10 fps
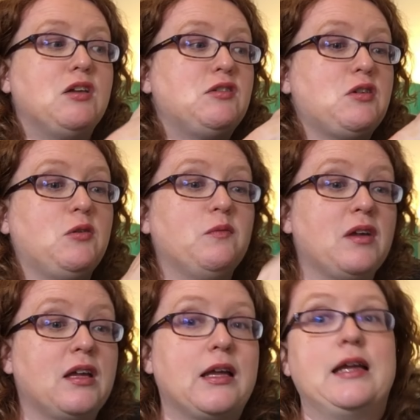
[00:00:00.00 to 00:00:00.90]
So
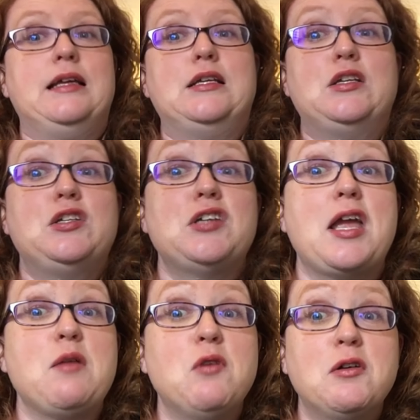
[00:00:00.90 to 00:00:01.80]

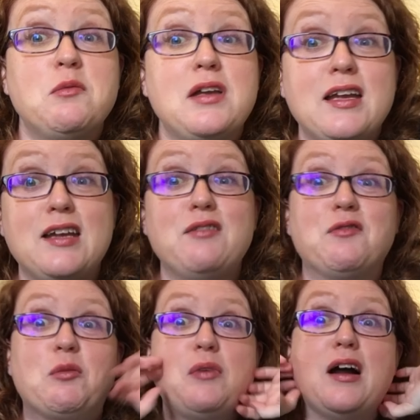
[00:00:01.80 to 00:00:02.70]
shame on me
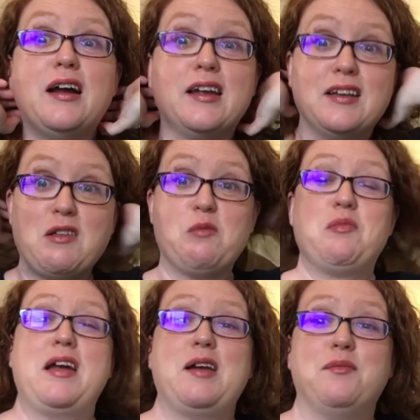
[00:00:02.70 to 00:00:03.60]
for buying another
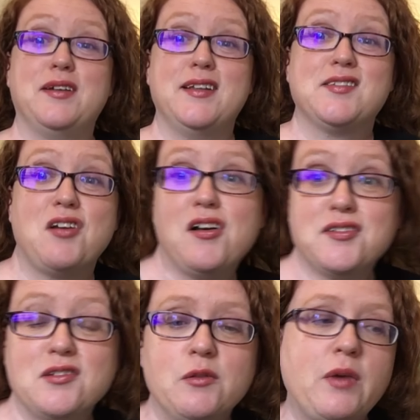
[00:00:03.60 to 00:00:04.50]
bag, but it's
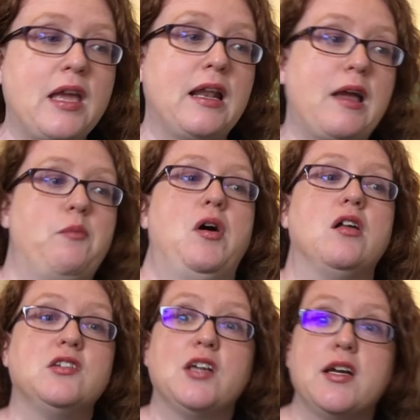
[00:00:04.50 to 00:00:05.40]
awesome. And I
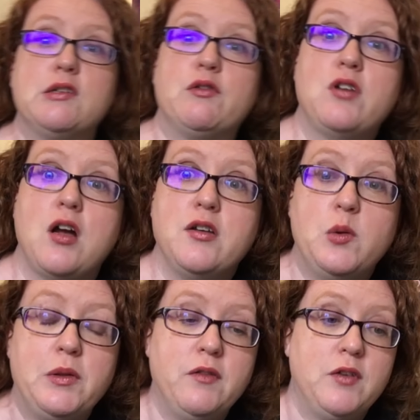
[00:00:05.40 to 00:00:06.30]
apologize for not
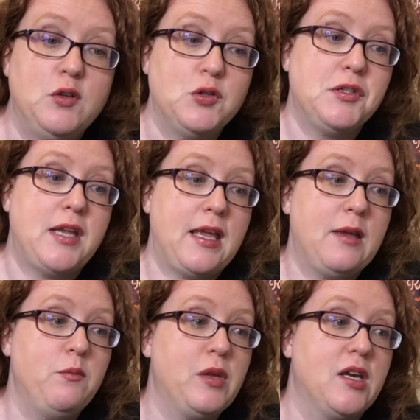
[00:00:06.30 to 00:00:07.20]
knowing the vendor's
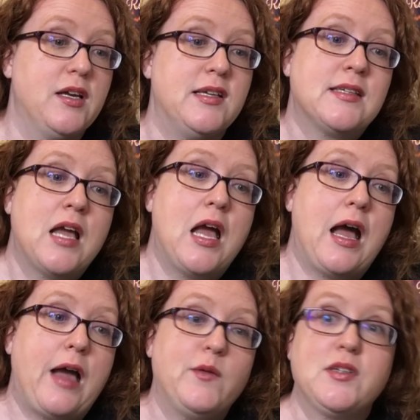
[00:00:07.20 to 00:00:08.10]
name because
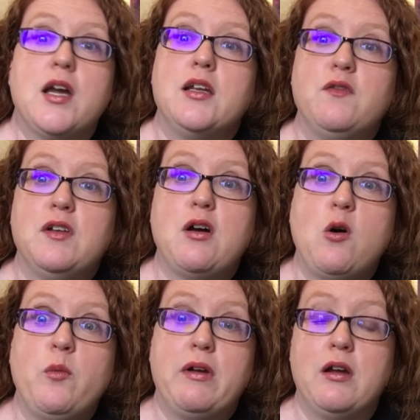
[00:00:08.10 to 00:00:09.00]
I was kind of in a,
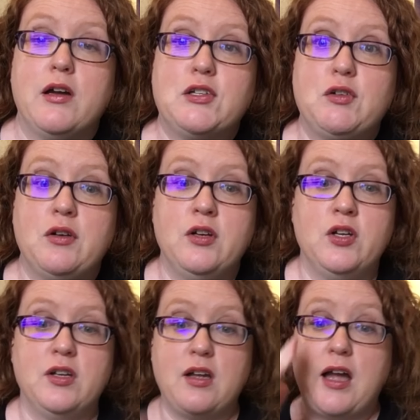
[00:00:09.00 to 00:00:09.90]
oh my gosh,
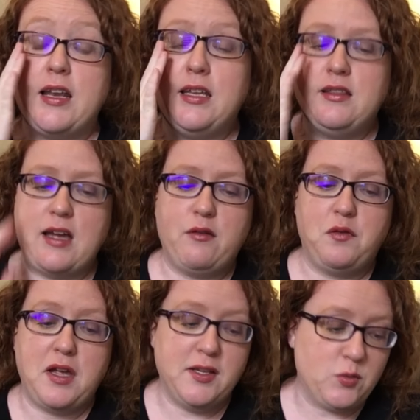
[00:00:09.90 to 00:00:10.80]
I need that
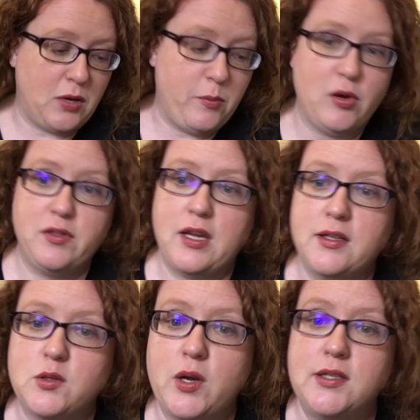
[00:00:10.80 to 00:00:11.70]
phase when I bought
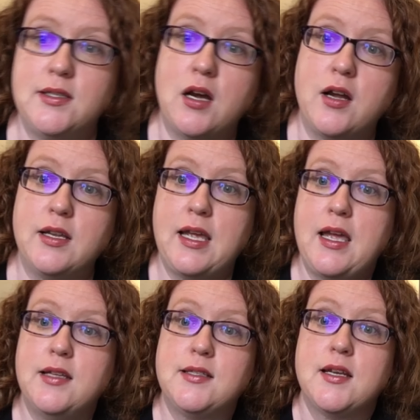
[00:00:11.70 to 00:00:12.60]
that, so I did not
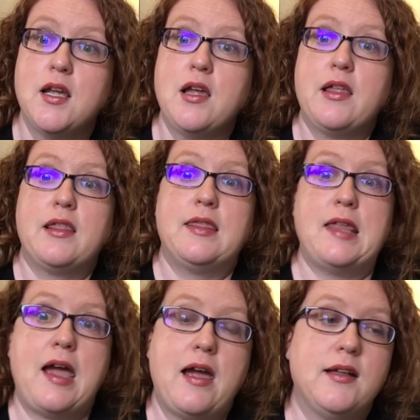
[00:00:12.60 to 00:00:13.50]
get
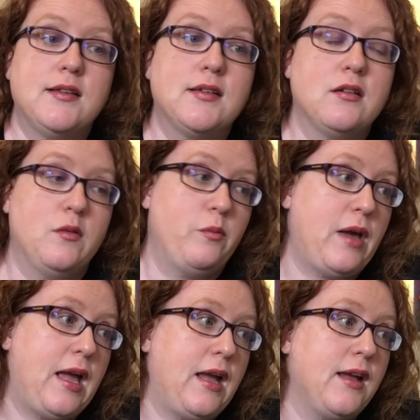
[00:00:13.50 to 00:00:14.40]
that
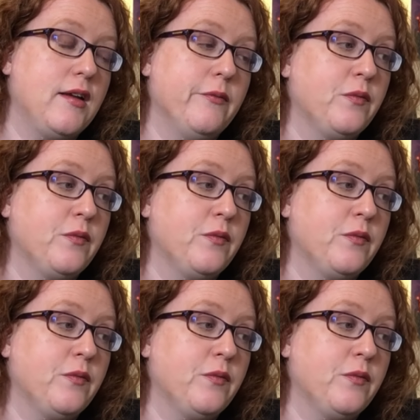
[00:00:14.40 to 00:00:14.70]
bag.